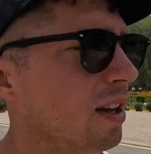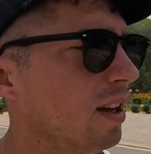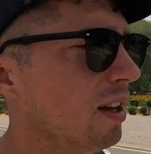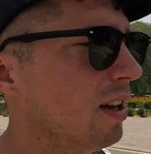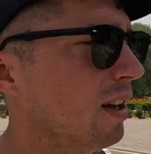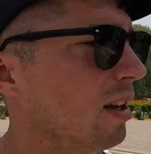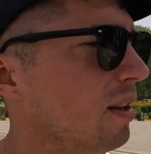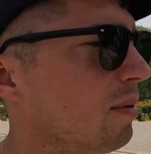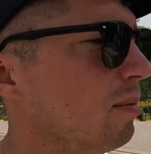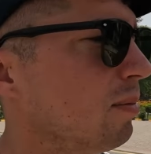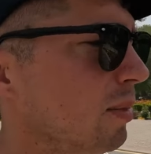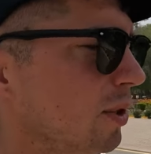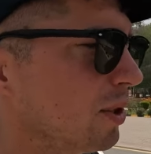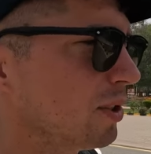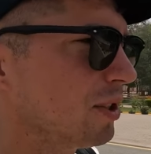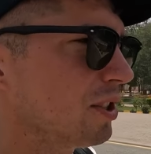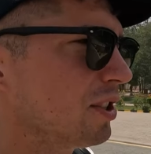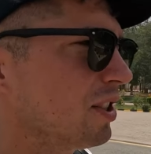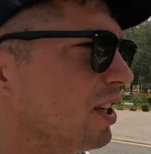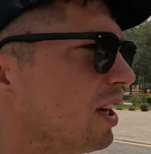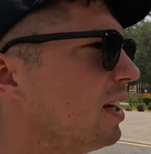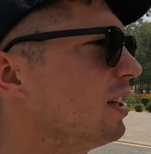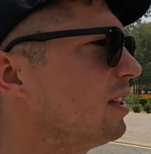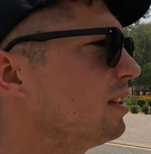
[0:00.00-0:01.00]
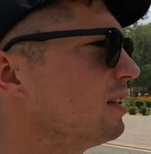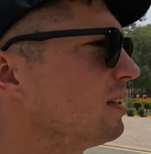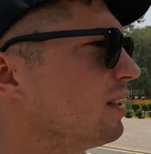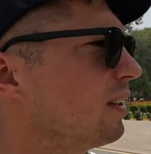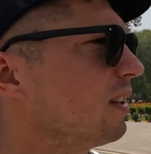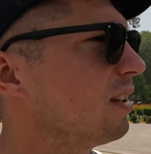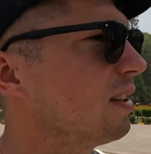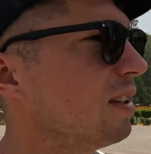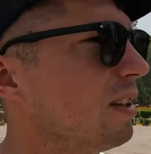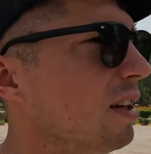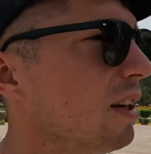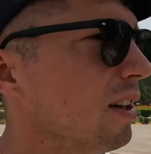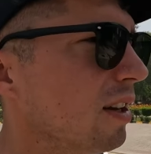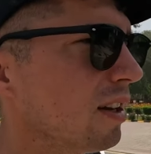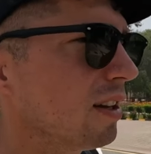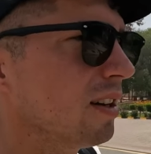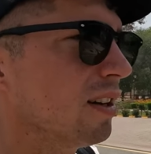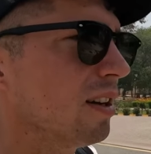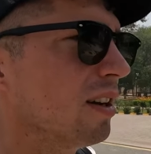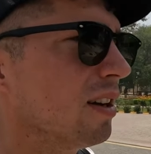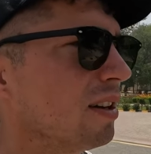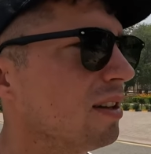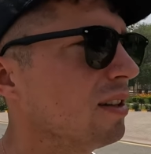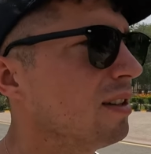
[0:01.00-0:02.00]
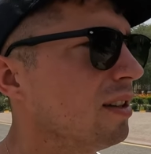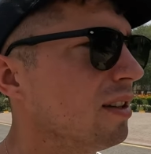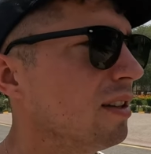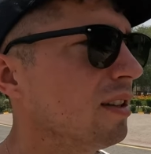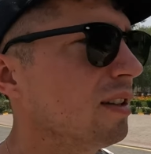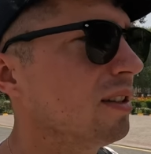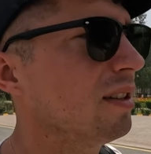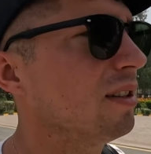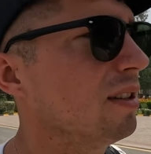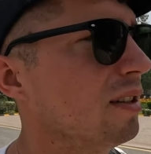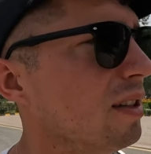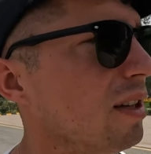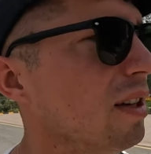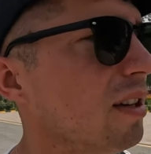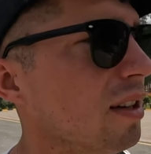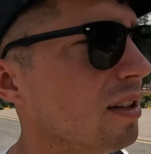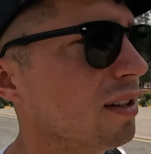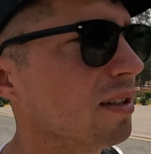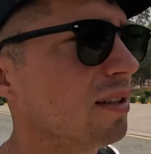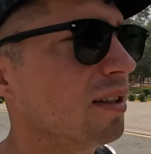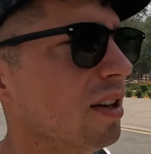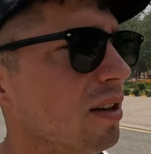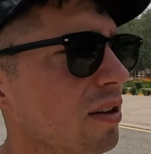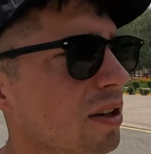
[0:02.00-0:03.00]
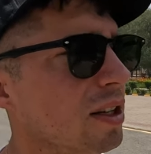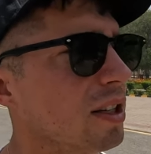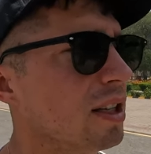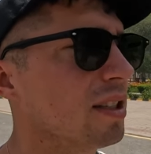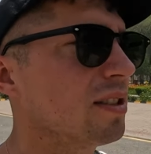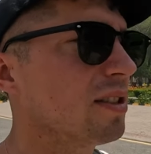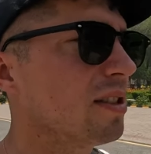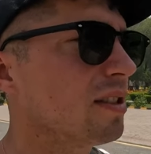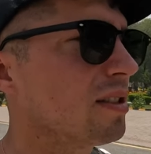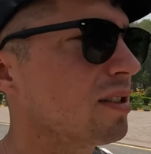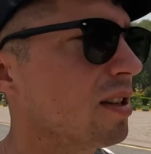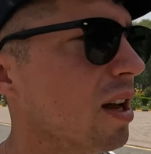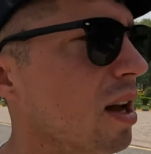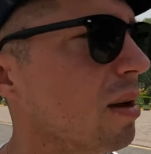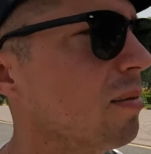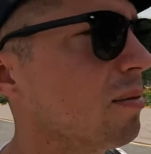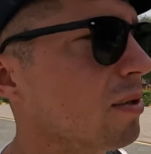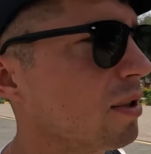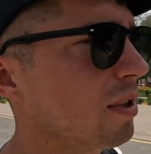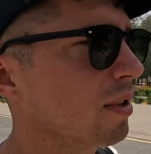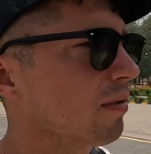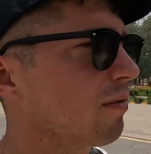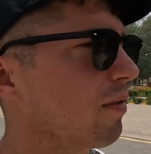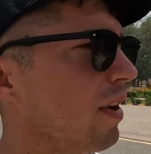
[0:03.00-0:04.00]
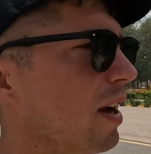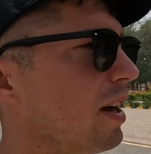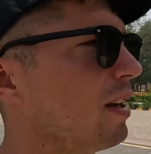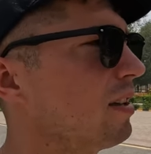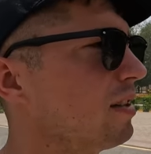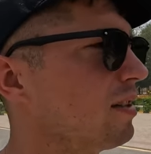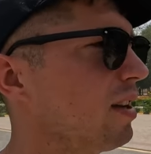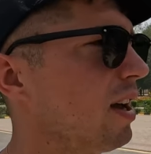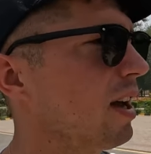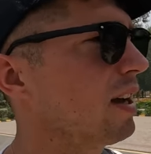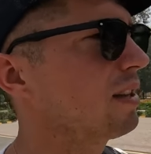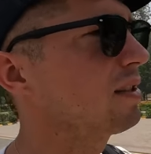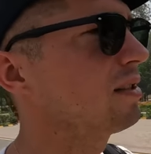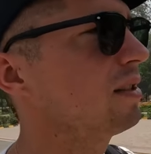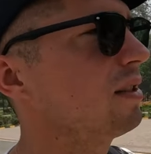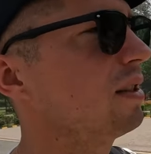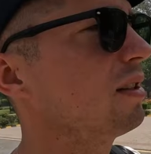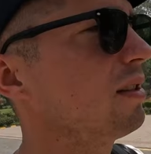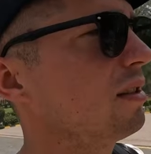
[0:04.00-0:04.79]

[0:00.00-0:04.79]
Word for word: uh, on both sides and uh, yeah now i guess it's time to find a taxi